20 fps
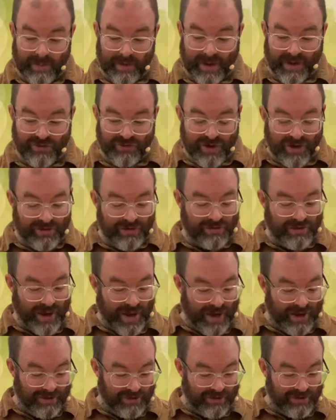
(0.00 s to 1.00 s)
And Jesus
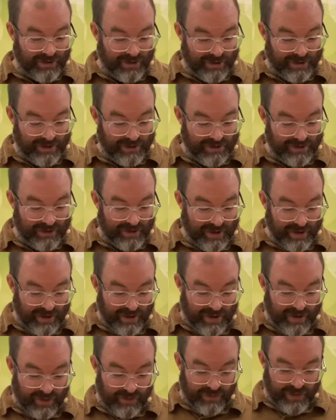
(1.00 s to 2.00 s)
answers in